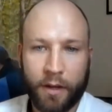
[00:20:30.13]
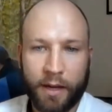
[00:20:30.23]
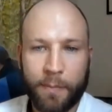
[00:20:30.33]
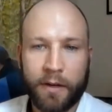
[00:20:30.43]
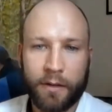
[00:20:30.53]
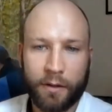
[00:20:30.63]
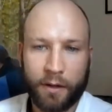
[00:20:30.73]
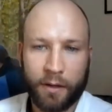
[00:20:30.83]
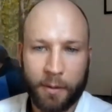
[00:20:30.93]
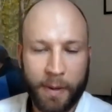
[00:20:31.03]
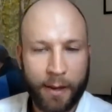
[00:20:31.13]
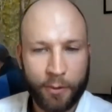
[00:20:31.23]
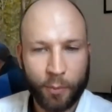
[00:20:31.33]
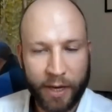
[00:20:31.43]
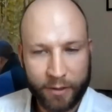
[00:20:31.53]
And then we can look at the
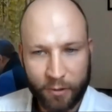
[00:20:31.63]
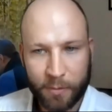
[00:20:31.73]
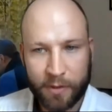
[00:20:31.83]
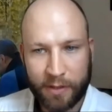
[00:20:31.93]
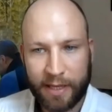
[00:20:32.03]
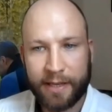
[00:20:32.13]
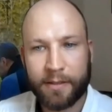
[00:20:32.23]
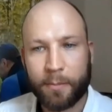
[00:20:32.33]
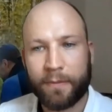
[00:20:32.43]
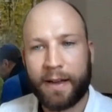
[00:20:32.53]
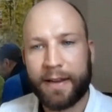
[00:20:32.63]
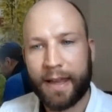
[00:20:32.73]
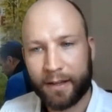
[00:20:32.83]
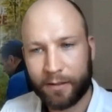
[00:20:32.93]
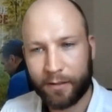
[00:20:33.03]
powered weight drops. These provide
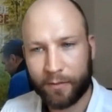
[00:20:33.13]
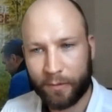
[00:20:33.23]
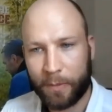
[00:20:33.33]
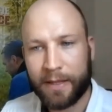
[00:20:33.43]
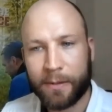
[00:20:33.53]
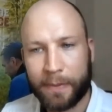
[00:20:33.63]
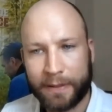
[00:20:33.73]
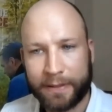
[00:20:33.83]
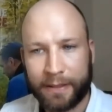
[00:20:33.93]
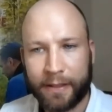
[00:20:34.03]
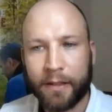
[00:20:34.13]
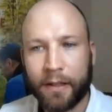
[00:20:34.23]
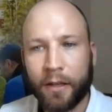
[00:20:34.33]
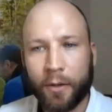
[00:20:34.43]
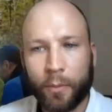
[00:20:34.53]
excellent repeatability,
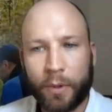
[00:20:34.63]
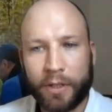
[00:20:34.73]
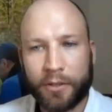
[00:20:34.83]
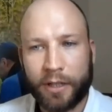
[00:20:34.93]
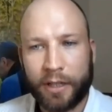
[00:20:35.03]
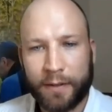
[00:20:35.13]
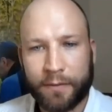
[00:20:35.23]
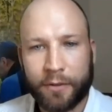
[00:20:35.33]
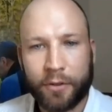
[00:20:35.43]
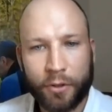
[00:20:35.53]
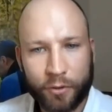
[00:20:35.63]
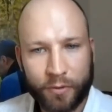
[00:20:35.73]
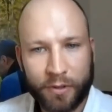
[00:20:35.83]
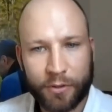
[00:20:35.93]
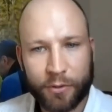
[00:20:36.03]
which gives
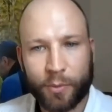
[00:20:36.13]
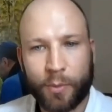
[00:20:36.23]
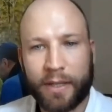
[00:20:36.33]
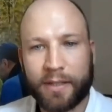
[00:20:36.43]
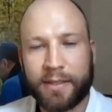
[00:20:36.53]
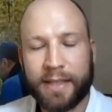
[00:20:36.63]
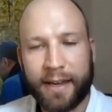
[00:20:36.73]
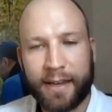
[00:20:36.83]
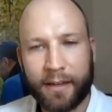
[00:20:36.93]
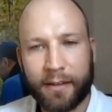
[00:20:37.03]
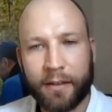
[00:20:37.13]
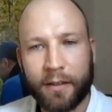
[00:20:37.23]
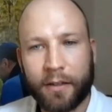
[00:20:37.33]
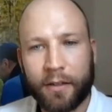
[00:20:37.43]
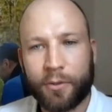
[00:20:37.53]
good results when stacking
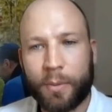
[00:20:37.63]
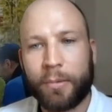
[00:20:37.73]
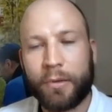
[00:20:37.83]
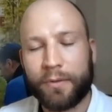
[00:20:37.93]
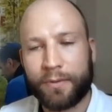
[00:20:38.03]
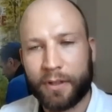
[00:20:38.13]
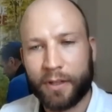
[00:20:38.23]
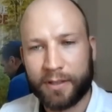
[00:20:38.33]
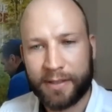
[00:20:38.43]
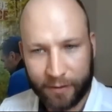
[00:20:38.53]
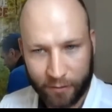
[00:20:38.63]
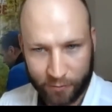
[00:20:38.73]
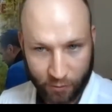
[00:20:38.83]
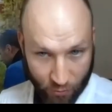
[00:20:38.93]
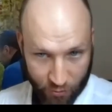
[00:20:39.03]
to improve the
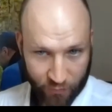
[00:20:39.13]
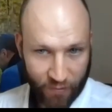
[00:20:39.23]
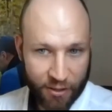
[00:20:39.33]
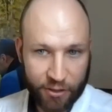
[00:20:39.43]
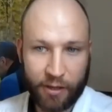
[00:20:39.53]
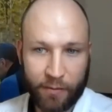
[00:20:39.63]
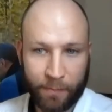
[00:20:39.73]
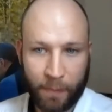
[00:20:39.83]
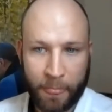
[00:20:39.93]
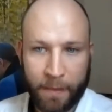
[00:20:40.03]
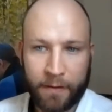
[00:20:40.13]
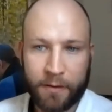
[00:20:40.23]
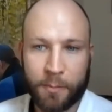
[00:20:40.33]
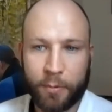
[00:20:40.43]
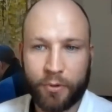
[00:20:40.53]
signal to noise ratio.
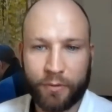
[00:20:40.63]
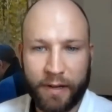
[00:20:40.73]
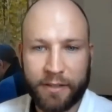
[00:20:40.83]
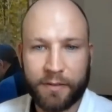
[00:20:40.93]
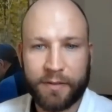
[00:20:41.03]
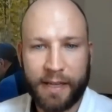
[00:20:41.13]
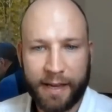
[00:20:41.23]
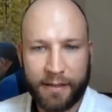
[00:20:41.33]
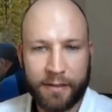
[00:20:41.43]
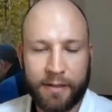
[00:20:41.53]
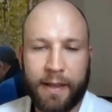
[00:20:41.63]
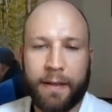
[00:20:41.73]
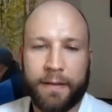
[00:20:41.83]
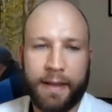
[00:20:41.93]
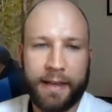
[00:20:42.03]
There's a broad range of sizes
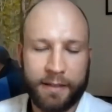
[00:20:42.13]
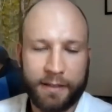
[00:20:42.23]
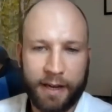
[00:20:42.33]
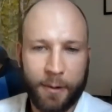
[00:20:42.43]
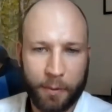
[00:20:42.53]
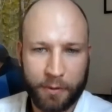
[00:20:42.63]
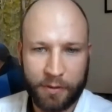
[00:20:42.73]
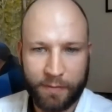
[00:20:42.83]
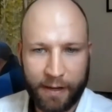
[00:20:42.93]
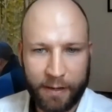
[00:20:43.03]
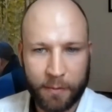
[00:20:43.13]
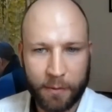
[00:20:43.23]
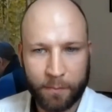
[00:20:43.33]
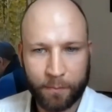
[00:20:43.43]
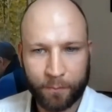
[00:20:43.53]
and energy outputs
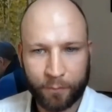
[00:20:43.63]
available.